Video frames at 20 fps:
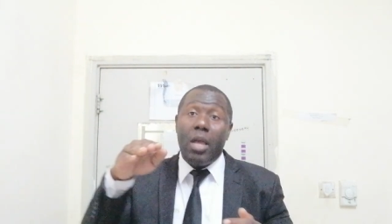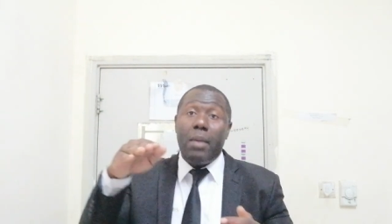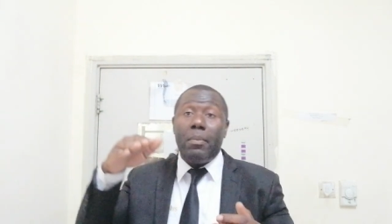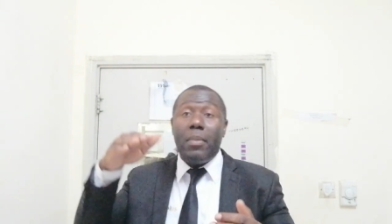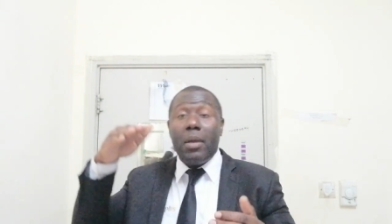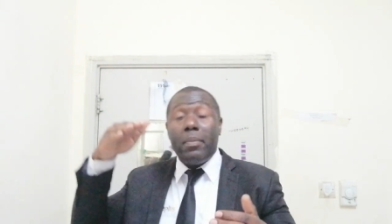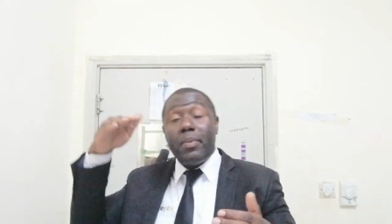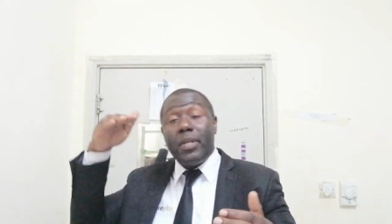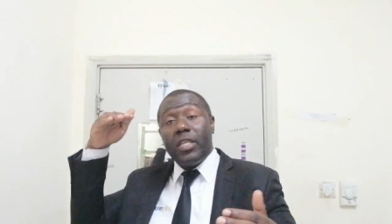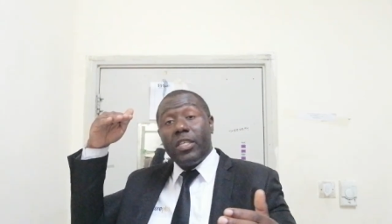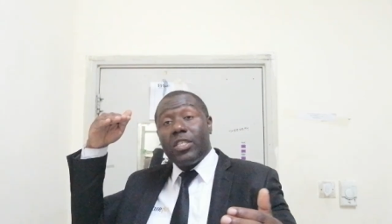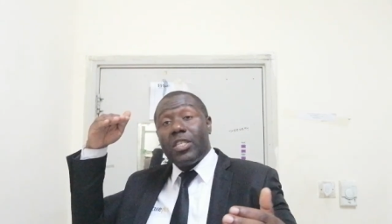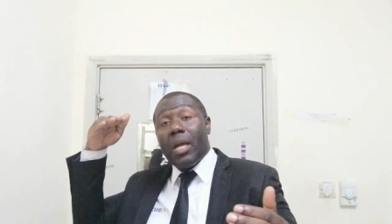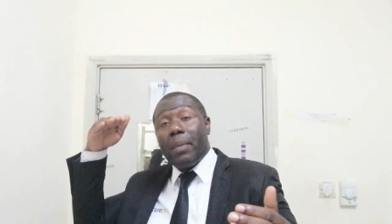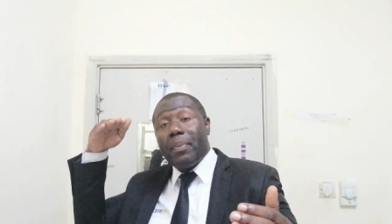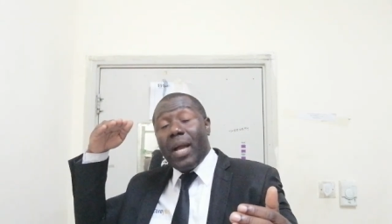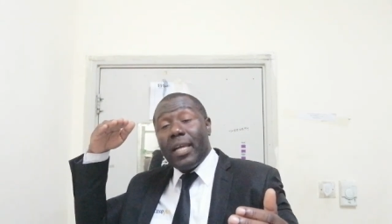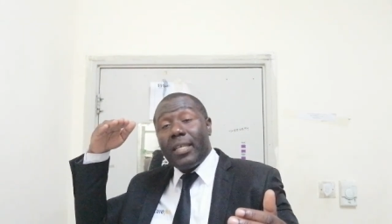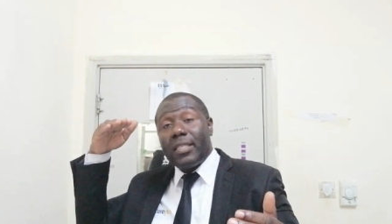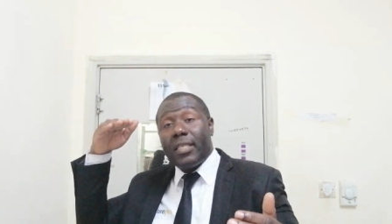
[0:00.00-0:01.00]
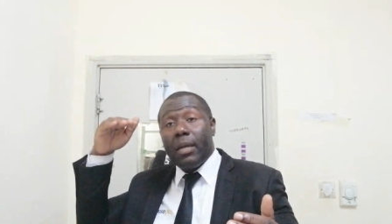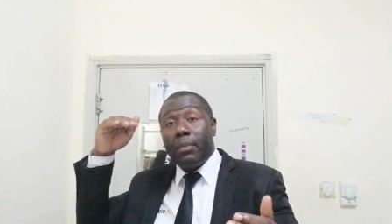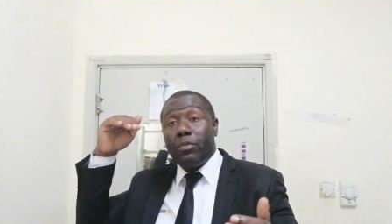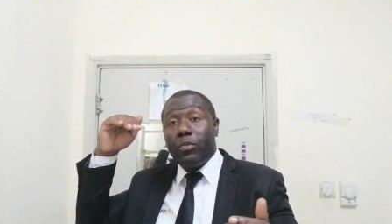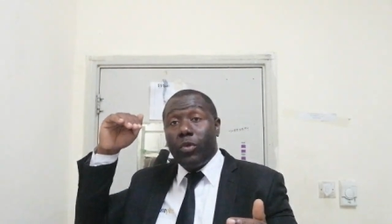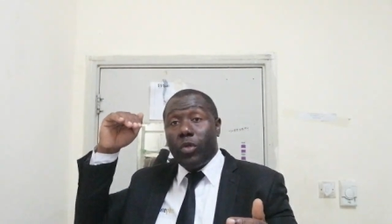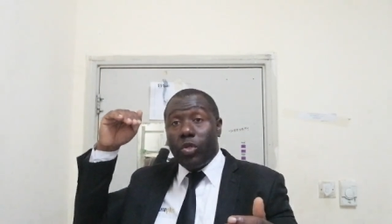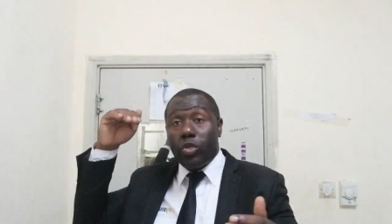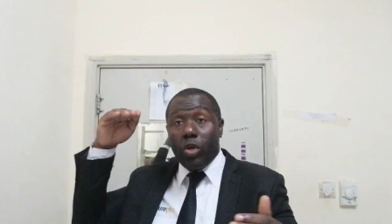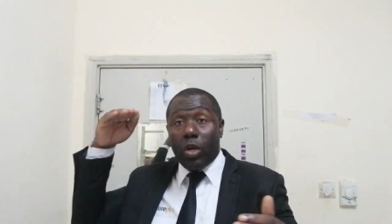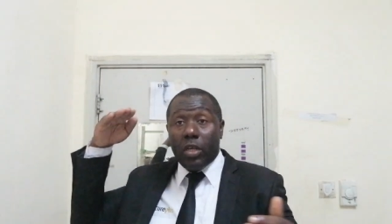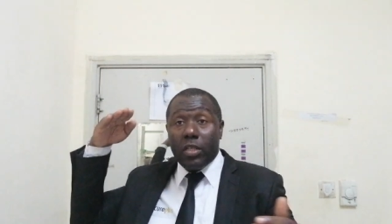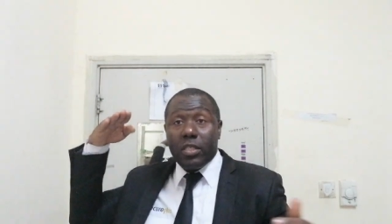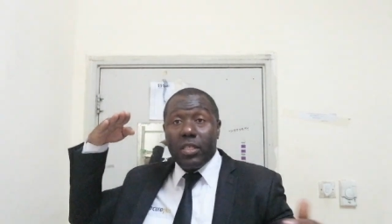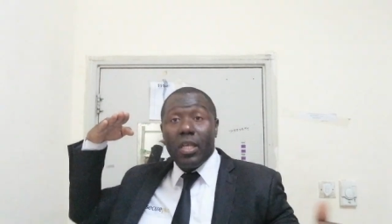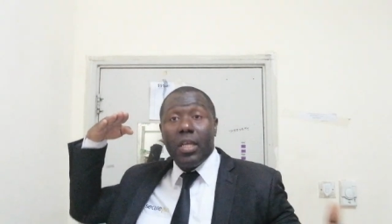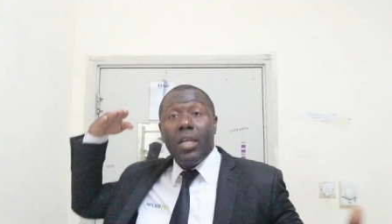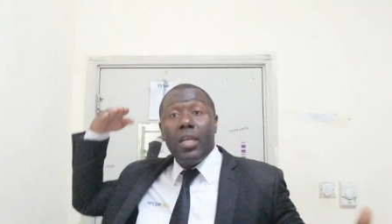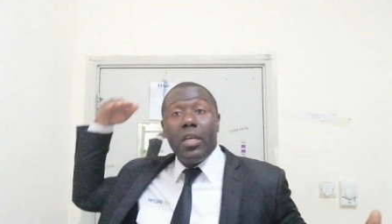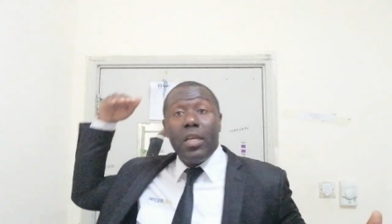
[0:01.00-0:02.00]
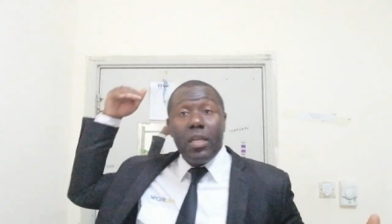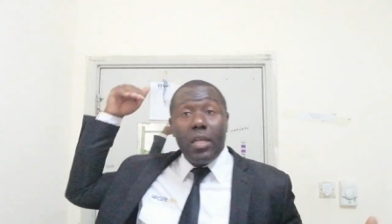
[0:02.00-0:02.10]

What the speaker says: maybe the sharp item will just